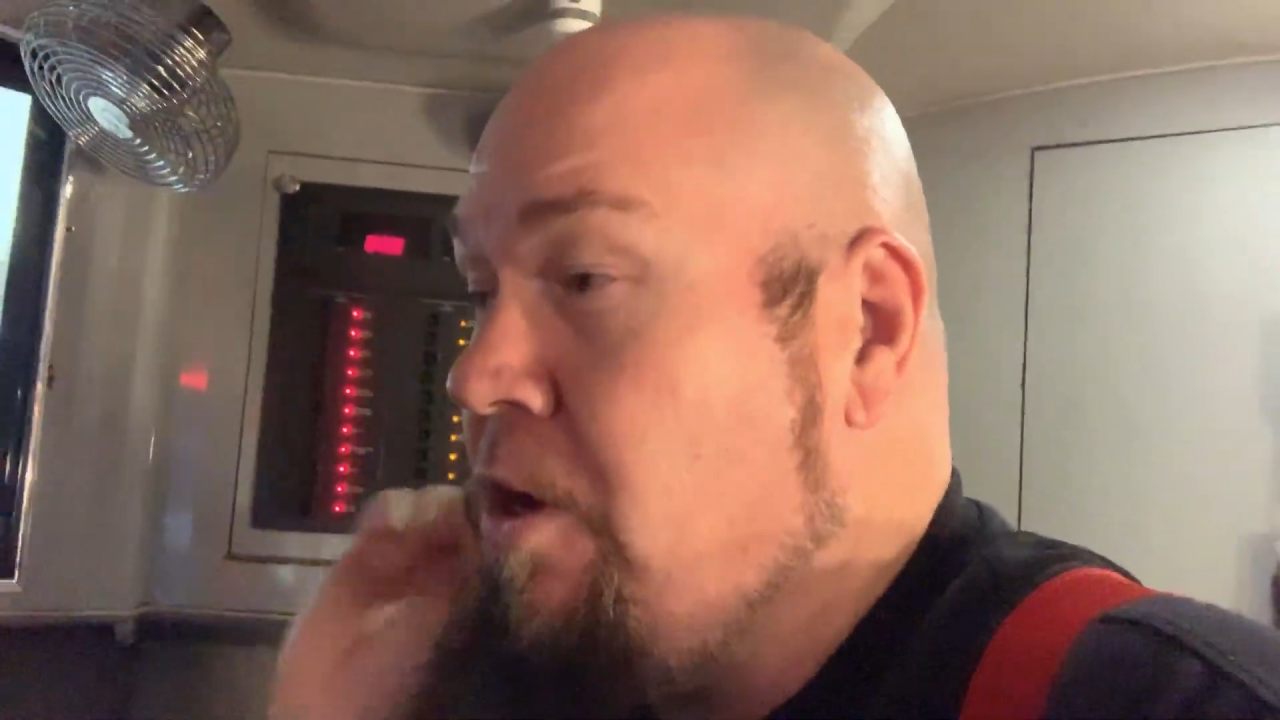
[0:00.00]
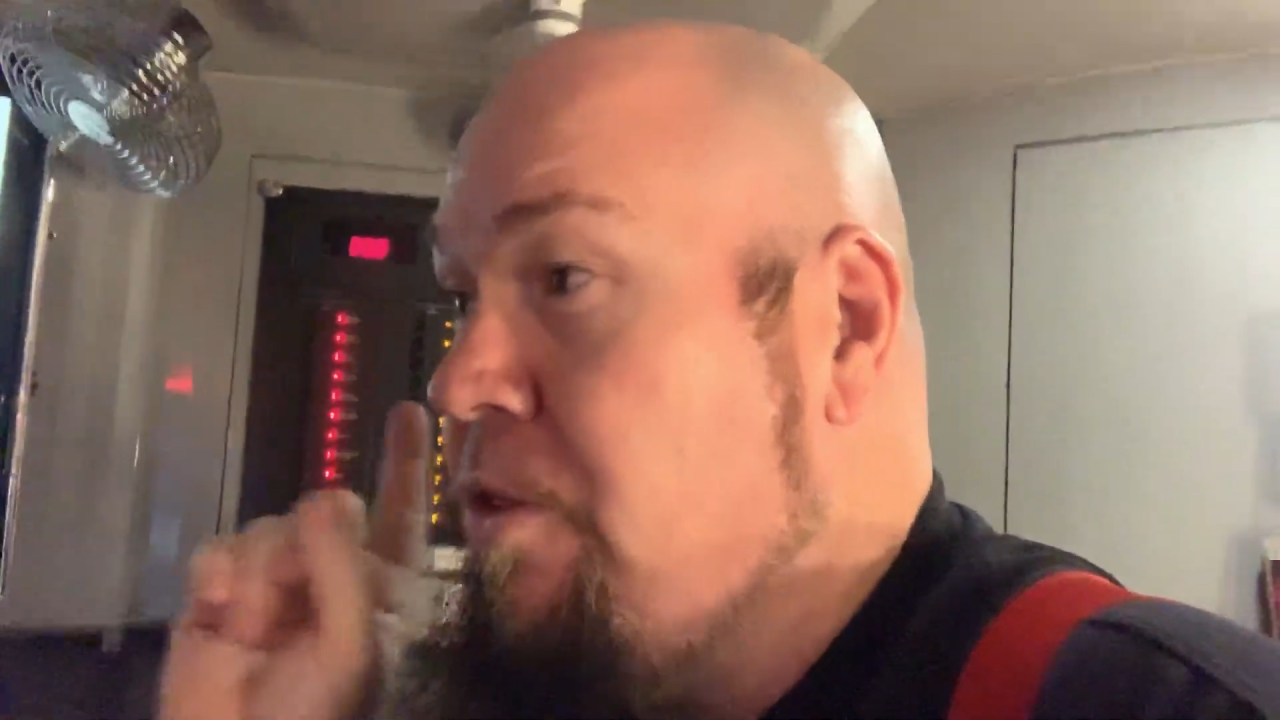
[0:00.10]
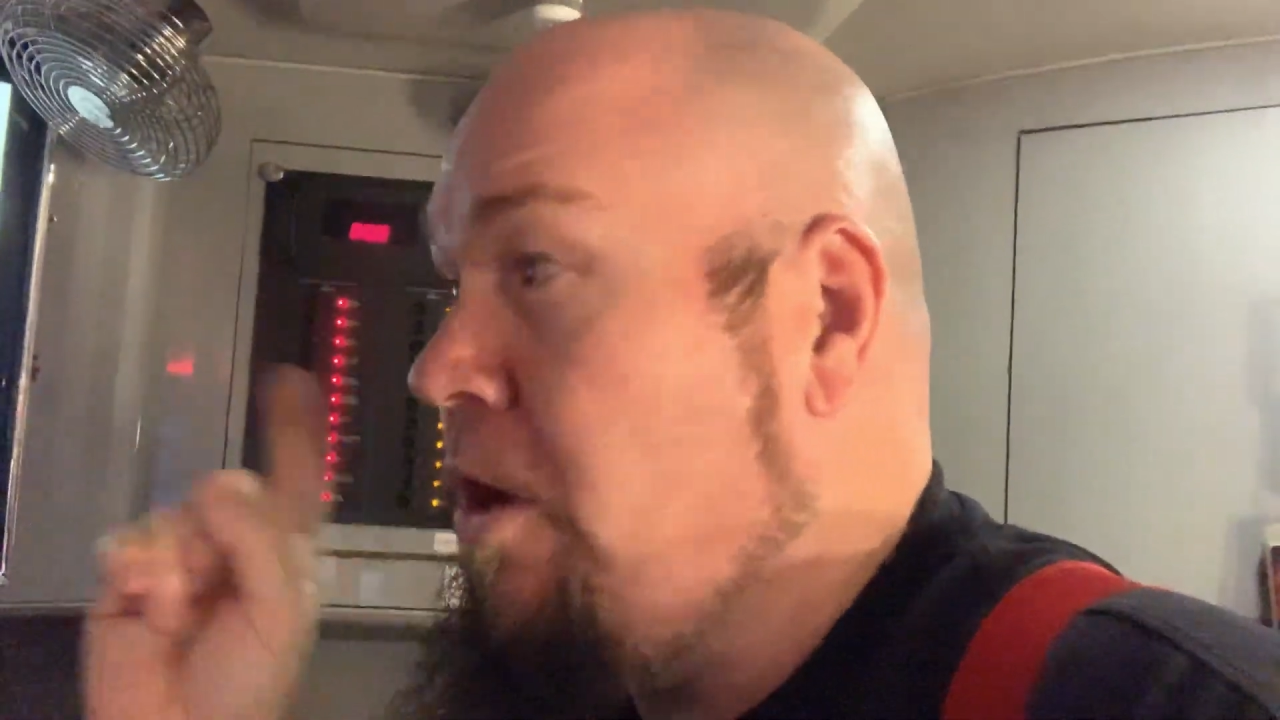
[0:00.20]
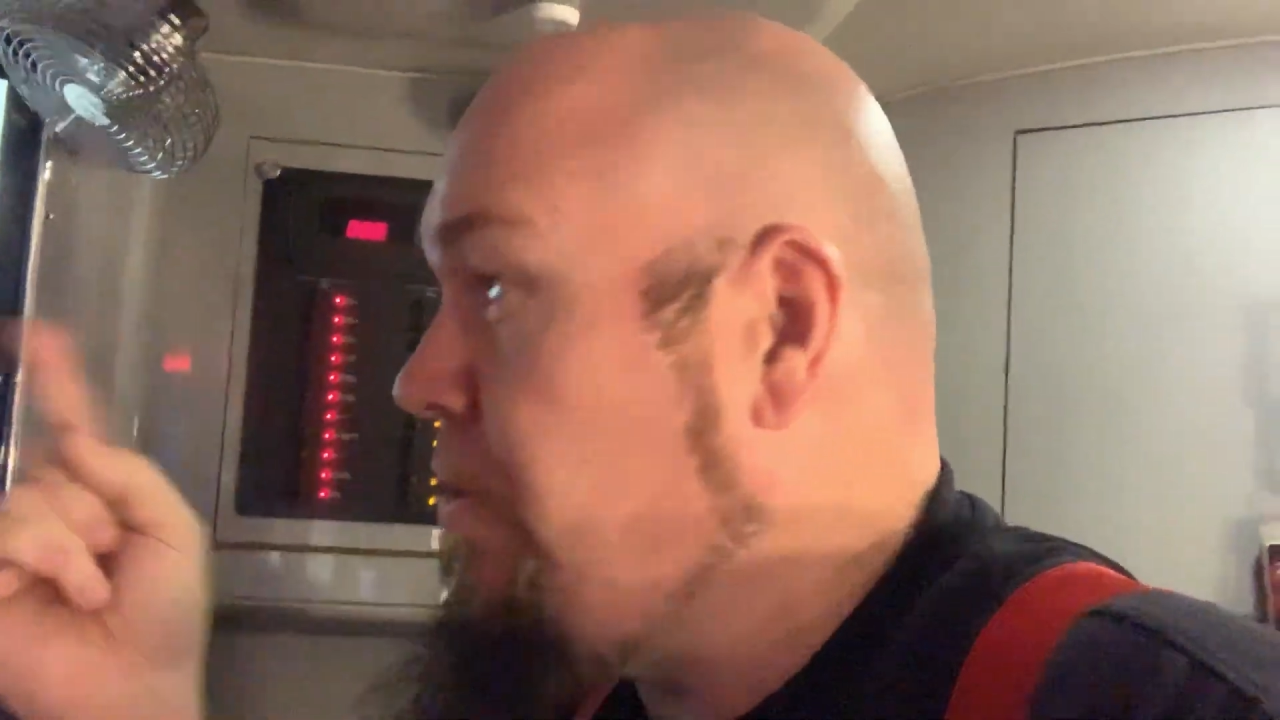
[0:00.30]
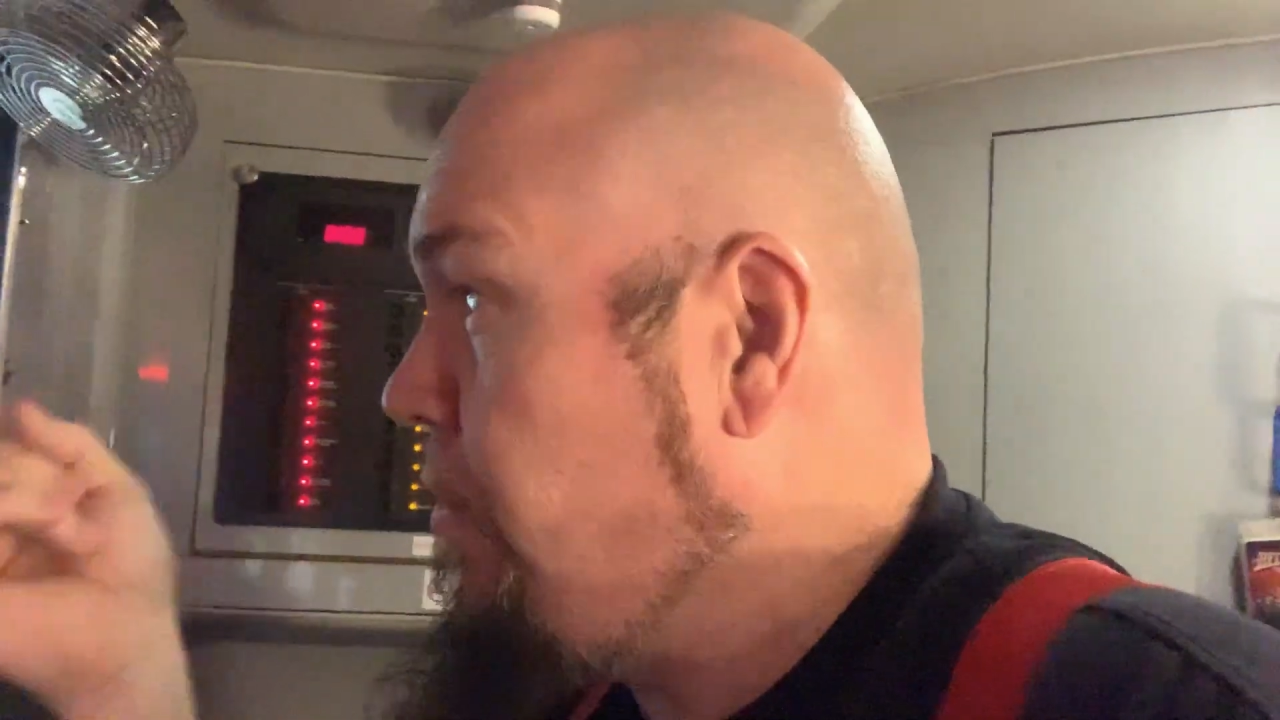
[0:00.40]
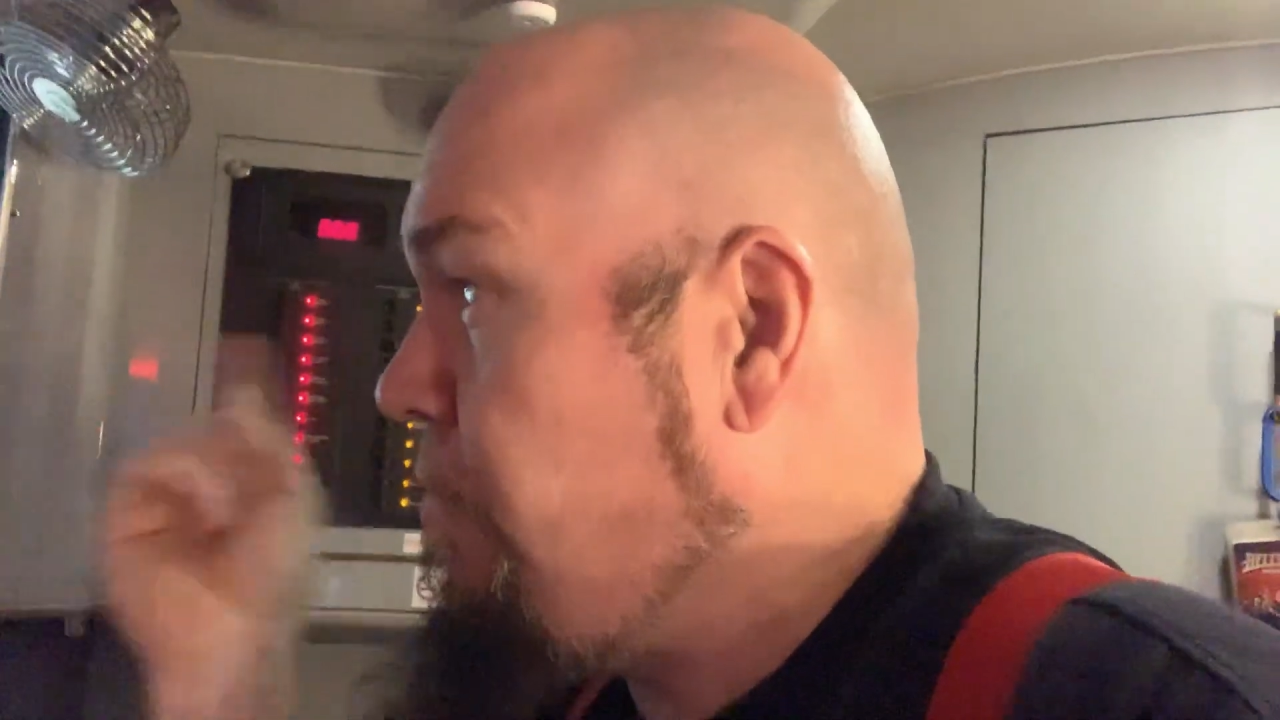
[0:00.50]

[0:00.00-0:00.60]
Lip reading: on the